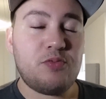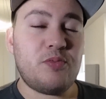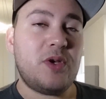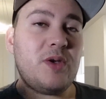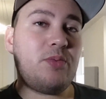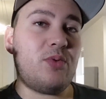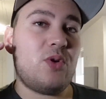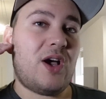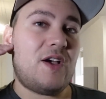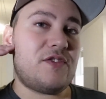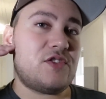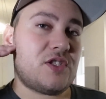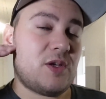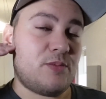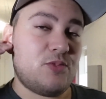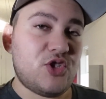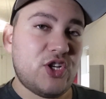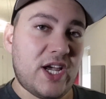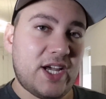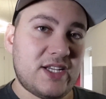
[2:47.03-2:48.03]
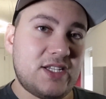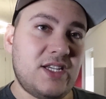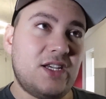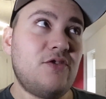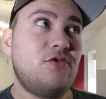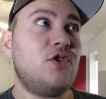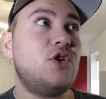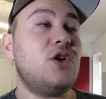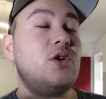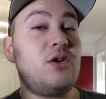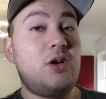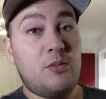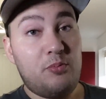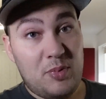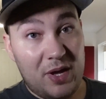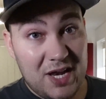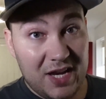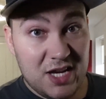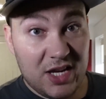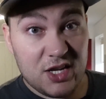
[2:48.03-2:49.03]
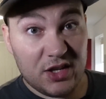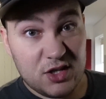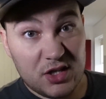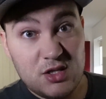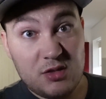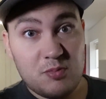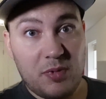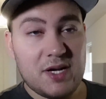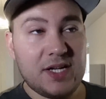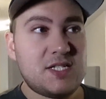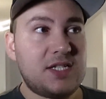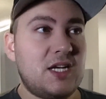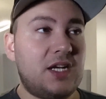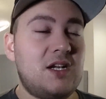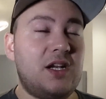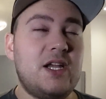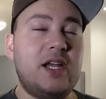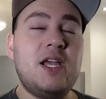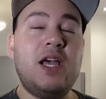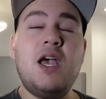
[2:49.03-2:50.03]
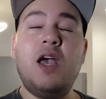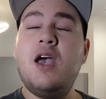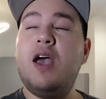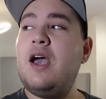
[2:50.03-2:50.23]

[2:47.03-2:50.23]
people have subjective opinions, basically,